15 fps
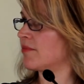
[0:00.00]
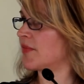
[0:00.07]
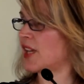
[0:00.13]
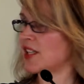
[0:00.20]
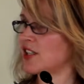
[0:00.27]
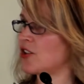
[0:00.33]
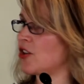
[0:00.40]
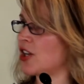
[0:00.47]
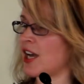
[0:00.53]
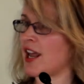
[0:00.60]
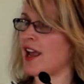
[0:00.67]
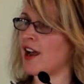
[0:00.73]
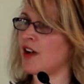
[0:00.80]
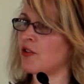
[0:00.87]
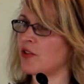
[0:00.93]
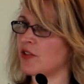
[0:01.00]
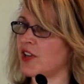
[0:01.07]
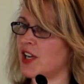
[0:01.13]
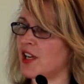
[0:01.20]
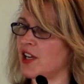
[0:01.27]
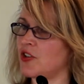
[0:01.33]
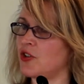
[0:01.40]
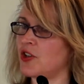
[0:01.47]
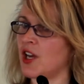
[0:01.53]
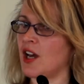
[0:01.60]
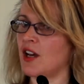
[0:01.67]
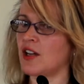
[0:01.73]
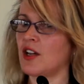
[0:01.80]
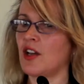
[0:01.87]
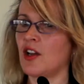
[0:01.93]
That's not an hour of care. You
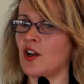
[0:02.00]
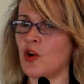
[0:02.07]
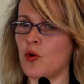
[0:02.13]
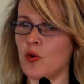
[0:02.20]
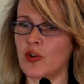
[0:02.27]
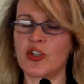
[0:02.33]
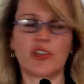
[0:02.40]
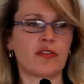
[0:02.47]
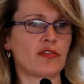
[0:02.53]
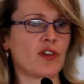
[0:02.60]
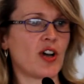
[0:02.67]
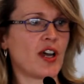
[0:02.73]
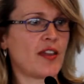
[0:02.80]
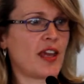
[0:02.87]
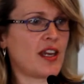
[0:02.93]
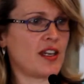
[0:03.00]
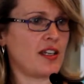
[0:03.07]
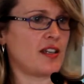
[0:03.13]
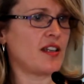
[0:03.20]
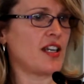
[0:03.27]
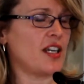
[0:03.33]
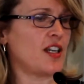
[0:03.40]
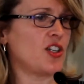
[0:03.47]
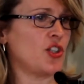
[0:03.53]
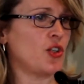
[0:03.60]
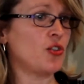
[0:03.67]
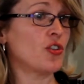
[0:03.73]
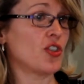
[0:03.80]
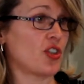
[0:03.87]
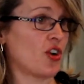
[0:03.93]
can't quantify that in a
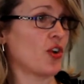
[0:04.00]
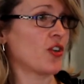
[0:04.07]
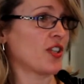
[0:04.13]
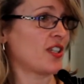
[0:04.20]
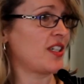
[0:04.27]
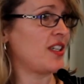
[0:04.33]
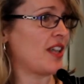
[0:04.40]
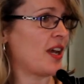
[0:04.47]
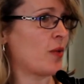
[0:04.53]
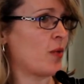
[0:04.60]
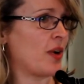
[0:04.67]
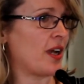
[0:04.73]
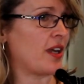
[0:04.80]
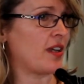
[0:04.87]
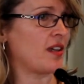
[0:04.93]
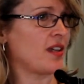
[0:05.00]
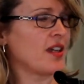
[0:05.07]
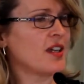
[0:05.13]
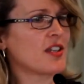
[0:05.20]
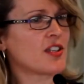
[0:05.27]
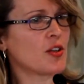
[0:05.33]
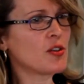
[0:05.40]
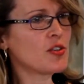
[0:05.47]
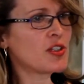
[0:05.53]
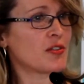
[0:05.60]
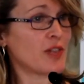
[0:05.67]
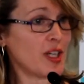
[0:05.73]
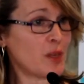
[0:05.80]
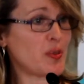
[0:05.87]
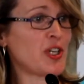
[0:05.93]
unit cost in that way. So
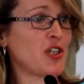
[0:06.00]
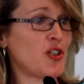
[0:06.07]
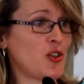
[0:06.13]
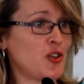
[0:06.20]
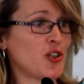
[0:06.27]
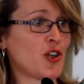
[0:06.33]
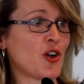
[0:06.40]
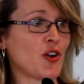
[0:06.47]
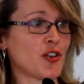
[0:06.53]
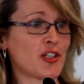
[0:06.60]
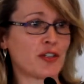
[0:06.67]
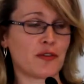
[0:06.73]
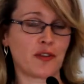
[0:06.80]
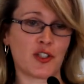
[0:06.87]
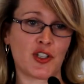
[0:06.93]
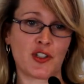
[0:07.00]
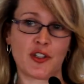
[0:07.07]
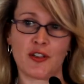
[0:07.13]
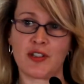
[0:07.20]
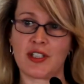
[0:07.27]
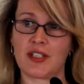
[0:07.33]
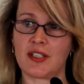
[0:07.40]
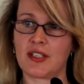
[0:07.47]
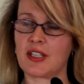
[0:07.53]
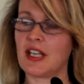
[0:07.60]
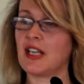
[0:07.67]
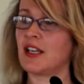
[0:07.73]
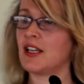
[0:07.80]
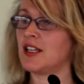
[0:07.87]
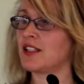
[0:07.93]
developing a unit cost for services
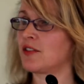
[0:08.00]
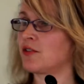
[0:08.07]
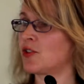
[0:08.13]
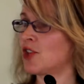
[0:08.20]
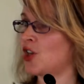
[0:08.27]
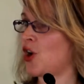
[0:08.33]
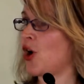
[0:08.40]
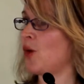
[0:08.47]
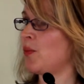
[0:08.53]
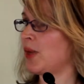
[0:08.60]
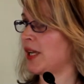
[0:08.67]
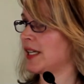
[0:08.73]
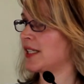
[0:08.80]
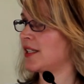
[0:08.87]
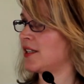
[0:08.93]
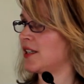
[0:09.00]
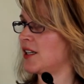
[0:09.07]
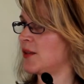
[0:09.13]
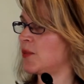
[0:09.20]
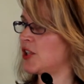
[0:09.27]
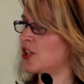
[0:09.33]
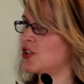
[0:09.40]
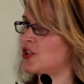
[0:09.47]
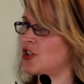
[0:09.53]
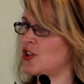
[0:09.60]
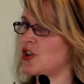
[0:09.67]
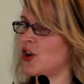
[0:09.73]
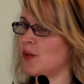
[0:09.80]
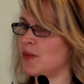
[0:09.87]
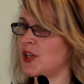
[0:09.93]
is a very complex thing because you're
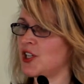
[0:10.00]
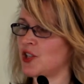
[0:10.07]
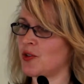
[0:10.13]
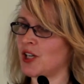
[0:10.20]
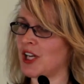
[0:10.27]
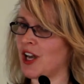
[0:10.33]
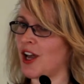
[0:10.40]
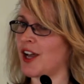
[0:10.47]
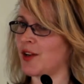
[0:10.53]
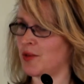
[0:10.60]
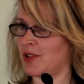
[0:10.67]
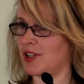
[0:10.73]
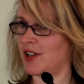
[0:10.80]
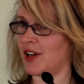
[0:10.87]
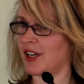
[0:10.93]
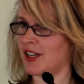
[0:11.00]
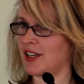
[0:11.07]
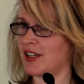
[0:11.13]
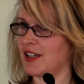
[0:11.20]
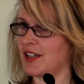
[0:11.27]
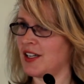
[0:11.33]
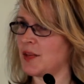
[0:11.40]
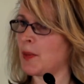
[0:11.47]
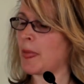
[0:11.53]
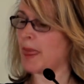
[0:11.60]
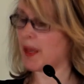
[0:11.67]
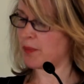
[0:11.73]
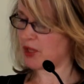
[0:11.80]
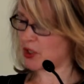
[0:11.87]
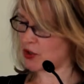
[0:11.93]
not measuring like with like.
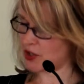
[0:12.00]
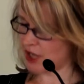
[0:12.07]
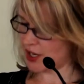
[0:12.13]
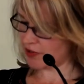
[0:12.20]
And because